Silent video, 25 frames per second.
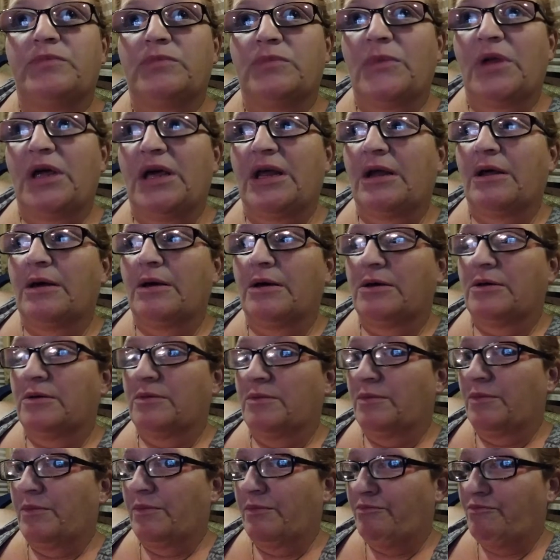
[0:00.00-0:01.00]
in a
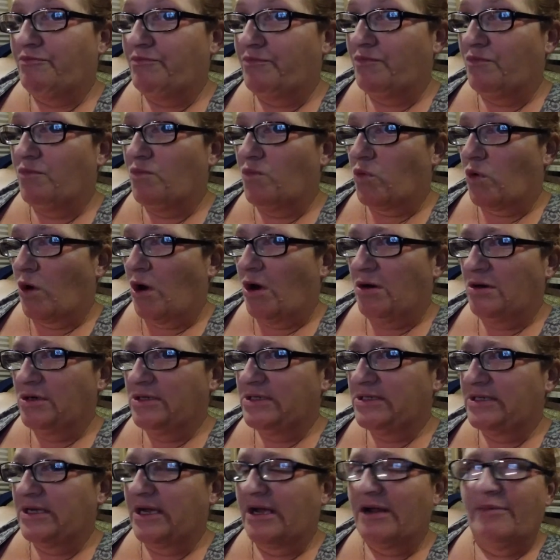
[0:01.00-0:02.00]
wrong
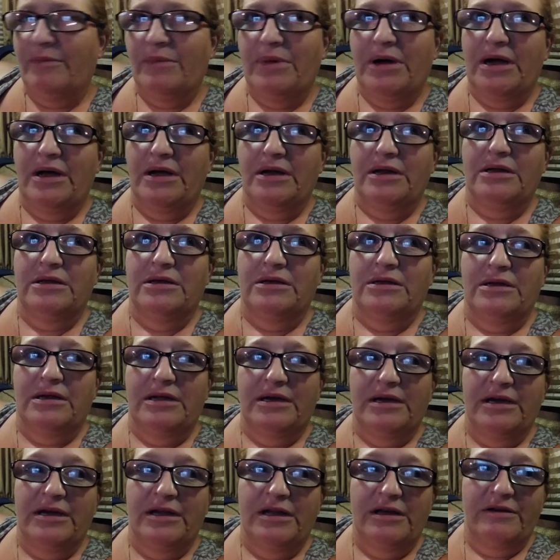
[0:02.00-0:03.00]
state of mind, a
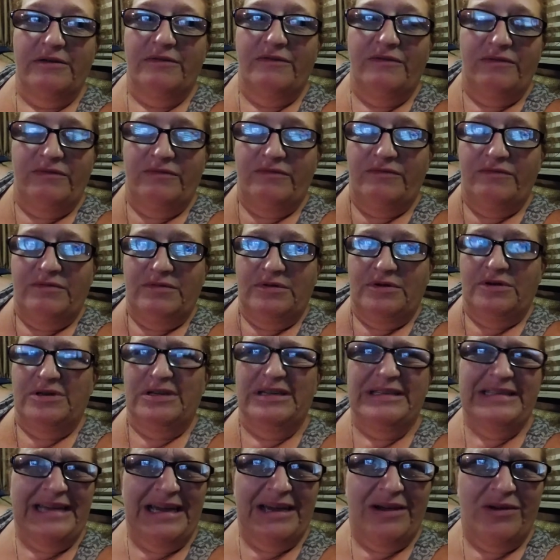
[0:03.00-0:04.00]
negative or
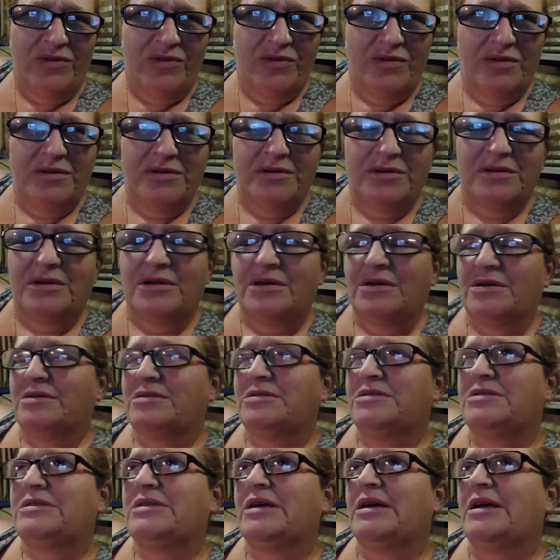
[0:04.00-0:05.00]
down
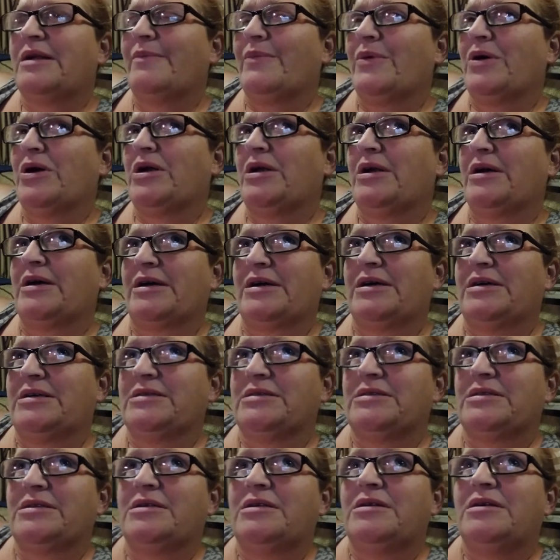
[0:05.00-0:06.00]
state of mind, I
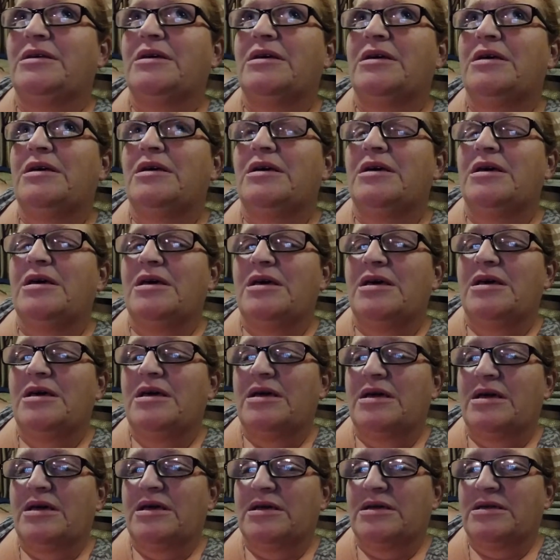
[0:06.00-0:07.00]
guess.
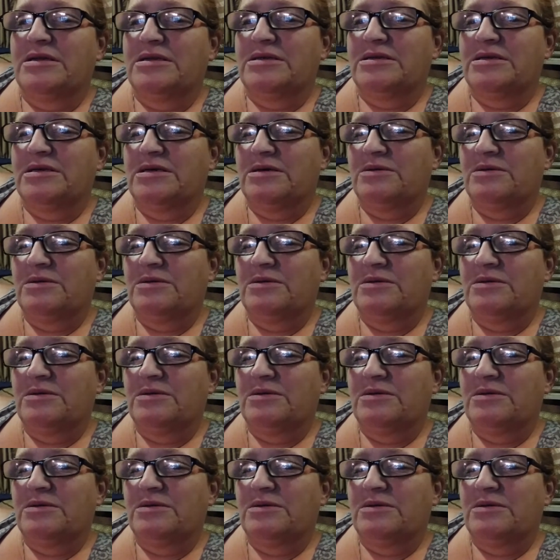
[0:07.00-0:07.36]
And